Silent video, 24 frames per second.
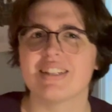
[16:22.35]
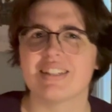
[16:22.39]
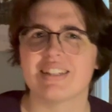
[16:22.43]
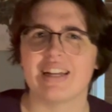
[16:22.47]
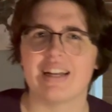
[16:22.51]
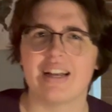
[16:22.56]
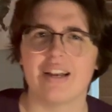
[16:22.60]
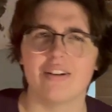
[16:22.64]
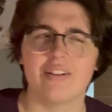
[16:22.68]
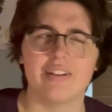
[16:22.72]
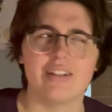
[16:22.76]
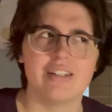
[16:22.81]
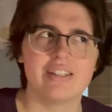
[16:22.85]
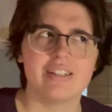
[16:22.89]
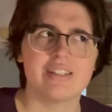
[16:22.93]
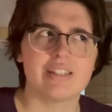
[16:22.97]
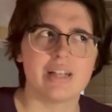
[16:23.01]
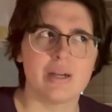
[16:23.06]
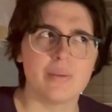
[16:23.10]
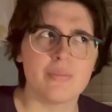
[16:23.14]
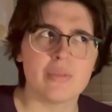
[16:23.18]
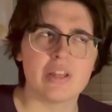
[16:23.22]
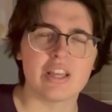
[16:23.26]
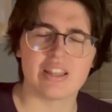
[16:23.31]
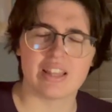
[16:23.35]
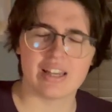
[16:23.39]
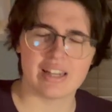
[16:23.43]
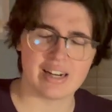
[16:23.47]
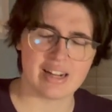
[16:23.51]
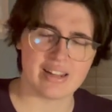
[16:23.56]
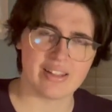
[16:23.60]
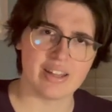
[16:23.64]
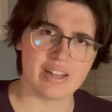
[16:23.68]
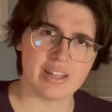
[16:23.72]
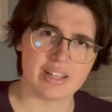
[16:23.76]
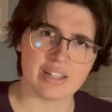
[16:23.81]
style is something that
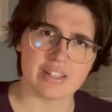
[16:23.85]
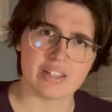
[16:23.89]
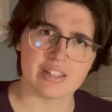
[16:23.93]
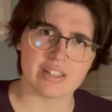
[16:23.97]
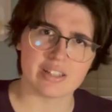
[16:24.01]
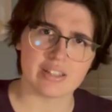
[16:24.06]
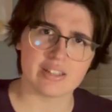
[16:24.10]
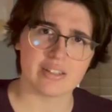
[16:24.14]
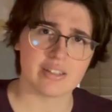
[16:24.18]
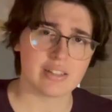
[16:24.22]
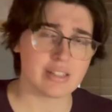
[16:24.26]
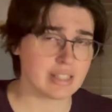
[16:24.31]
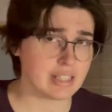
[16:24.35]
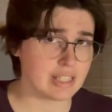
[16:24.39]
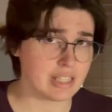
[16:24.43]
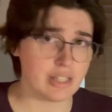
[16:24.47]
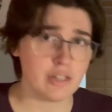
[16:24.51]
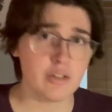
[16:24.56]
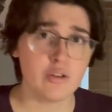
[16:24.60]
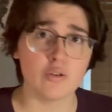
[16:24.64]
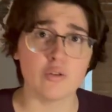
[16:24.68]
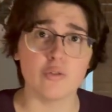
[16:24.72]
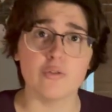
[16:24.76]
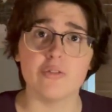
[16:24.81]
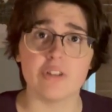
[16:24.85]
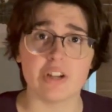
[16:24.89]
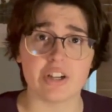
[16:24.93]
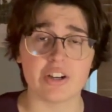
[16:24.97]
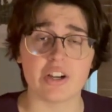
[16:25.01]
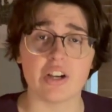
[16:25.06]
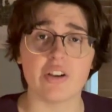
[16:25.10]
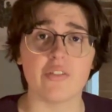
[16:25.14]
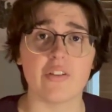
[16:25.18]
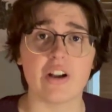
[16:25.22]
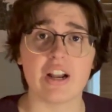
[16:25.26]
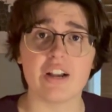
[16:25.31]
I think is still
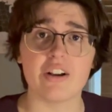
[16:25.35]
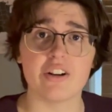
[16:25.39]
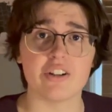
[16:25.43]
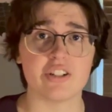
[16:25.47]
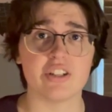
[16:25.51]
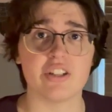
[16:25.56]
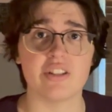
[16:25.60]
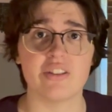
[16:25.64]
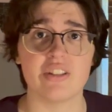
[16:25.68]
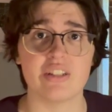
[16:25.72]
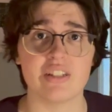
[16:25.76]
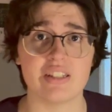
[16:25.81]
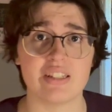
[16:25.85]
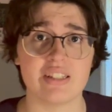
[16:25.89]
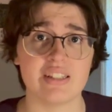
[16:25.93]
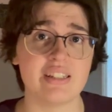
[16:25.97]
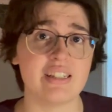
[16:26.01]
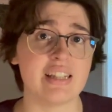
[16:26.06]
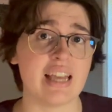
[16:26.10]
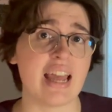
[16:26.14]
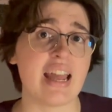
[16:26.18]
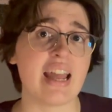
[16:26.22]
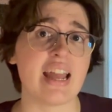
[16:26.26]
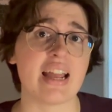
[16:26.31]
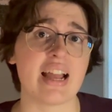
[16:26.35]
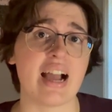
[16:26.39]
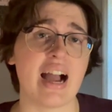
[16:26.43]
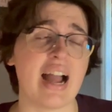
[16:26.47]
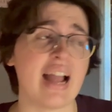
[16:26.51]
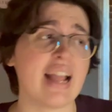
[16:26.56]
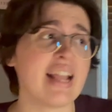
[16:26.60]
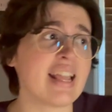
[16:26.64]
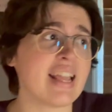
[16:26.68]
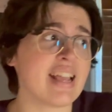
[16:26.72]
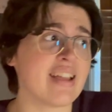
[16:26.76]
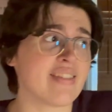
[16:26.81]
very rare to this day.
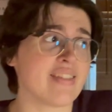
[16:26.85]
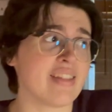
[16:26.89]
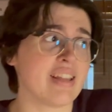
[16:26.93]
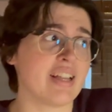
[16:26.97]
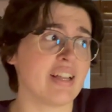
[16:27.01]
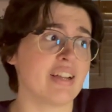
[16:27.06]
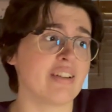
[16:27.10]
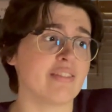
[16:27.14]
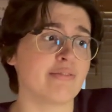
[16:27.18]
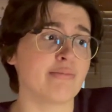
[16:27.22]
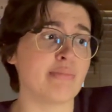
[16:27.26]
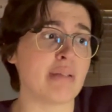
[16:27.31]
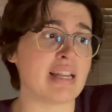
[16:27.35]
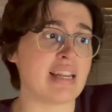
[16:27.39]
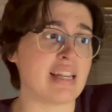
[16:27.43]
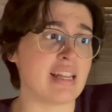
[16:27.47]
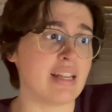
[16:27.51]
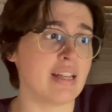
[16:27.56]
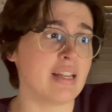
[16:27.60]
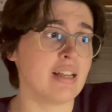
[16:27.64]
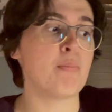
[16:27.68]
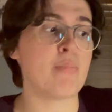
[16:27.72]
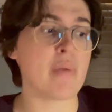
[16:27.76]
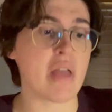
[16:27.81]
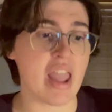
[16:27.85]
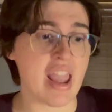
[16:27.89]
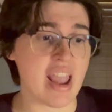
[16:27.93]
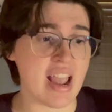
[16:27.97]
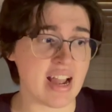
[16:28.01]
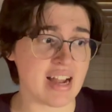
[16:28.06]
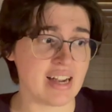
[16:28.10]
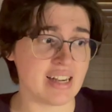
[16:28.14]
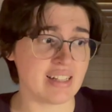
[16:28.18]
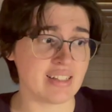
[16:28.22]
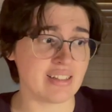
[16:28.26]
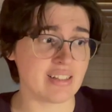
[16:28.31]
I can't think of many
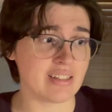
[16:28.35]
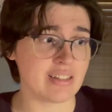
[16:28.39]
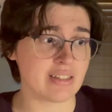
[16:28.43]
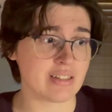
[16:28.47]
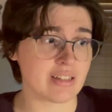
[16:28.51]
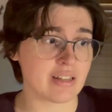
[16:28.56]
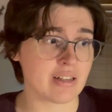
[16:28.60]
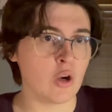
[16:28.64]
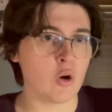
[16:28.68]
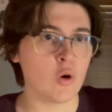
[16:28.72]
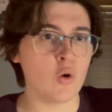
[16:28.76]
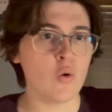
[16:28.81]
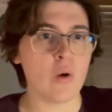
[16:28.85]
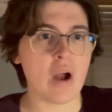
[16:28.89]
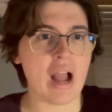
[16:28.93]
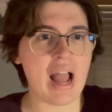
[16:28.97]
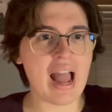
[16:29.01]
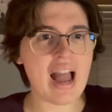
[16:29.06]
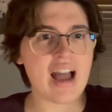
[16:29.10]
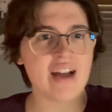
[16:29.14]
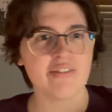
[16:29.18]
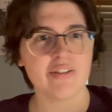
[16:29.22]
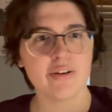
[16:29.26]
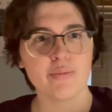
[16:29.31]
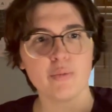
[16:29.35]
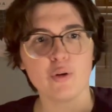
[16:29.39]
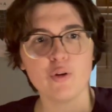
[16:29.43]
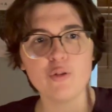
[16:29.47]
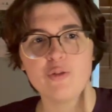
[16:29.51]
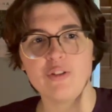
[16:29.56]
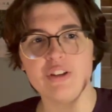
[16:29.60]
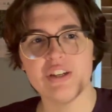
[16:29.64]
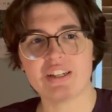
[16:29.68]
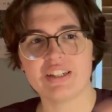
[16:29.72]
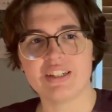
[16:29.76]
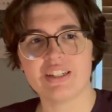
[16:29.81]
bands who have a
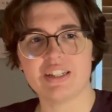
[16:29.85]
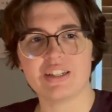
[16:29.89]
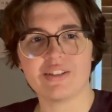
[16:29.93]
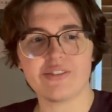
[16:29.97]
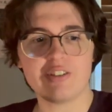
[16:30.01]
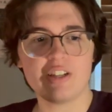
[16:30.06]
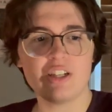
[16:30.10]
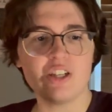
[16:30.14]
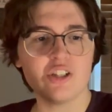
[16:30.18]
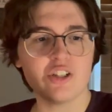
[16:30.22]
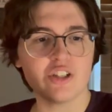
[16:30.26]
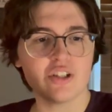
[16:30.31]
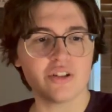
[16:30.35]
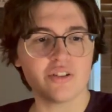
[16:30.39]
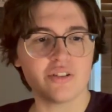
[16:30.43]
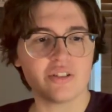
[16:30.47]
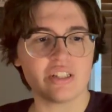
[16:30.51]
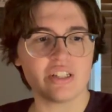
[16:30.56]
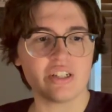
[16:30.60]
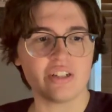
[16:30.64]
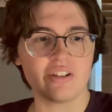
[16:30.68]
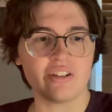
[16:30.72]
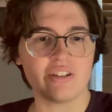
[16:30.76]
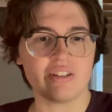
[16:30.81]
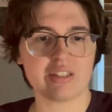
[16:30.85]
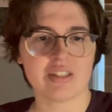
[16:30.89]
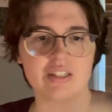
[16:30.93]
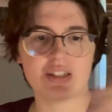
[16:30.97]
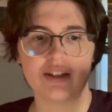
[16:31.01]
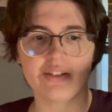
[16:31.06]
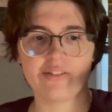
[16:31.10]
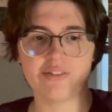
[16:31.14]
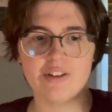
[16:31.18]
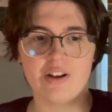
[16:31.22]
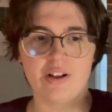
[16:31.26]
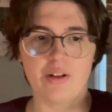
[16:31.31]
movie and TV show series to
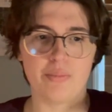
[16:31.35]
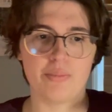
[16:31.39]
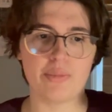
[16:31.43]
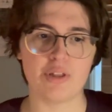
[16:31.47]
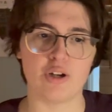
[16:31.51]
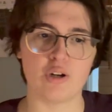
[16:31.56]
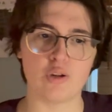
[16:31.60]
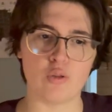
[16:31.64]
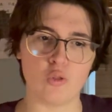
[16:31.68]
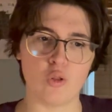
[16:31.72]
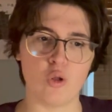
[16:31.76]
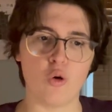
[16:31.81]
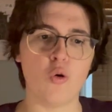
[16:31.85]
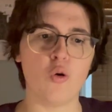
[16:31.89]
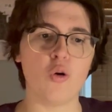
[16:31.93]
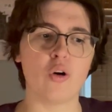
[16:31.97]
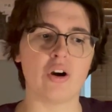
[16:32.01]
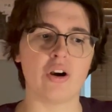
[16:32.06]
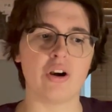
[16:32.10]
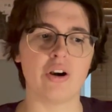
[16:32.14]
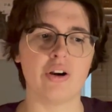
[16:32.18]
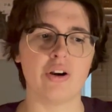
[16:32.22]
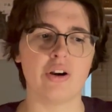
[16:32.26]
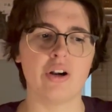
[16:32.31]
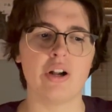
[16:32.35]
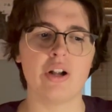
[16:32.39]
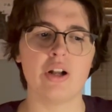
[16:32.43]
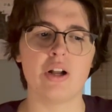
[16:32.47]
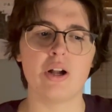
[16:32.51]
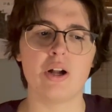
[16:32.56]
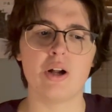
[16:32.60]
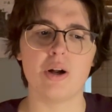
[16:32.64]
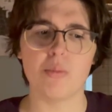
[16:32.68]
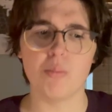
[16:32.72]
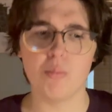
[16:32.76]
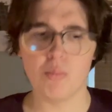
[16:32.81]
develop their lore,
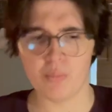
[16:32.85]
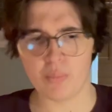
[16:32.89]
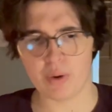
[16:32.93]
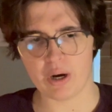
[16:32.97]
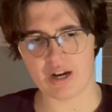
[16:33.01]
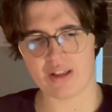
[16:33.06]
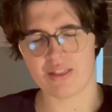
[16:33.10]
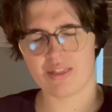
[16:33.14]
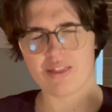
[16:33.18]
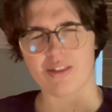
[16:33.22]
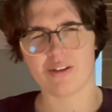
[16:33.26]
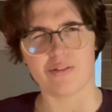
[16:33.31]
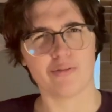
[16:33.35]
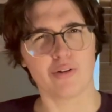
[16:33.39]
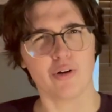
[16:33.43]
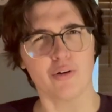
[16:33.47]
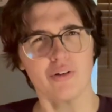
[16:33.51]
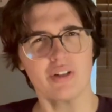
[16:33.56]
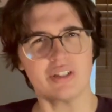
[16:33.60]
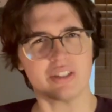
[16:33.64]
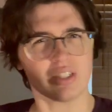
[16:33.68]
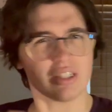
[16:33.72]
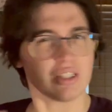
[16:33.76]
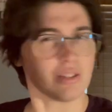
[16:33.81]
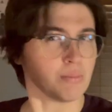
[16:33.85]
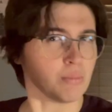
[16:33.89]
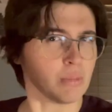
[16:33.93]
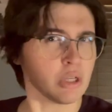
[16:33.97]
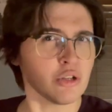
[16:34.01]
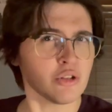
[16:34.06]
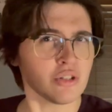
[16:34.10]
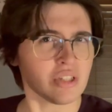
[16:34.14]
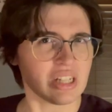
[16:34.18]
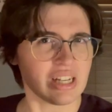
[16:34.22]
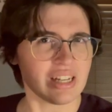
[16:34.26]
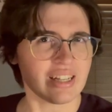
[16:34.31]
but the focus is
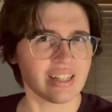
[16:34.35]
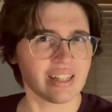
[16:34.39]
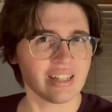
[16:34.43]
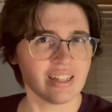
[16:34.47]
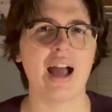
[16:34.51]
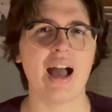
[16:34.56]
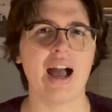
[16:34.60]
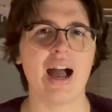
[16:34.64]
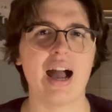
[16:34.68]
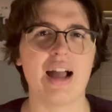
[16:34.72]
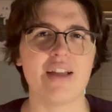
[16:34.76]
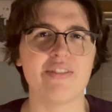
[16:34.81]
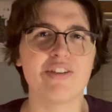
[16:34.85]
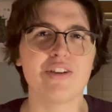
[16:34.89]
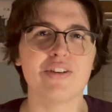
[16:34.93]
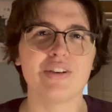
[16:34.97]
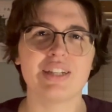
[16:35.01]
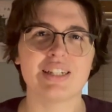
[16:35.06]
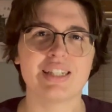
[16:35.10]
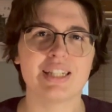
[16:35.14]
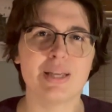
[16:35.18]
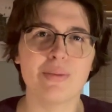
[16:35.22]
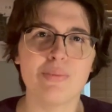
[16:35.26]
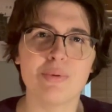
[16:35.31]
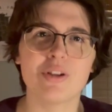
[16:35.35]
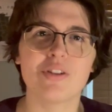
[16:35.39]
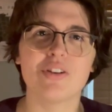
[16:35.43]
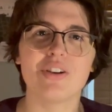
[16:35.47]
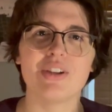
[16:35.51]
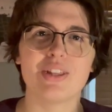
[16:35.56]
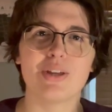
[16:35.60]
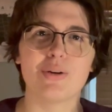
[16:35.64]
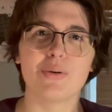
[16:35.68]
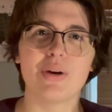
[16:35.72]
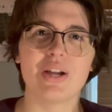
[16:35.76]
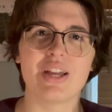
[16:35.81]
music. I feel like typically
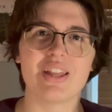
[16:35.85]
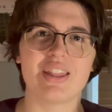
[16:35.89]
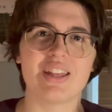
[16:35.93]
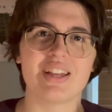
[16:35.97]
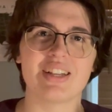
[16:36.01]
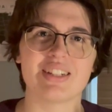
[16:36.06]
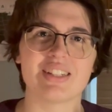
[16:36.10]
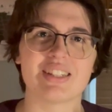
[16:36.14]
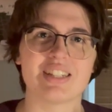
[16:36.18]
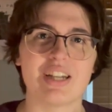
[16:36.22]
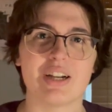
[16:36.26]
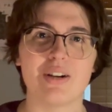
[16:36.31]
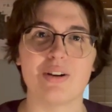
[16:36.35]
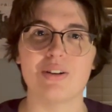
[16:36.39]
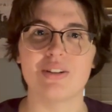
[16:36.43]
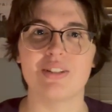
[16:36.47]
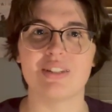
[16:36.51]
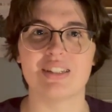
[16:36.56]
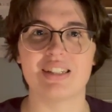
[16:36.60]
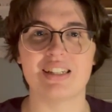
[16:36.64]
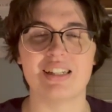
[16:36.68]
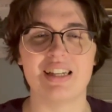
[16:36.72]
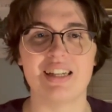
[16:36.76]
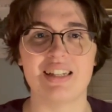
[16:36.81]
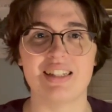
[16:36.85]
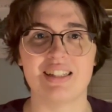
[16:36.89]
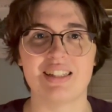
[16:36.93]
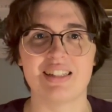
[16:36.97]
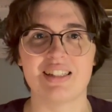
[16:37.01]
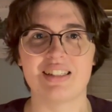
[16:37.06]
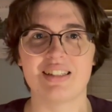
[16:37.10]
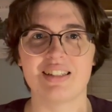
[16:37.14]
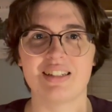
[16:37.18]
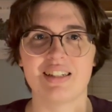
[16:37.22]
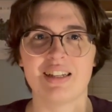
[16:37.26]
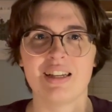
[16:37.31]
the way things go is
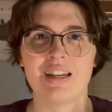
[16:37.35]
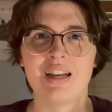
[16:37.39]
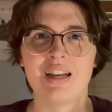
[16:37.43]
it's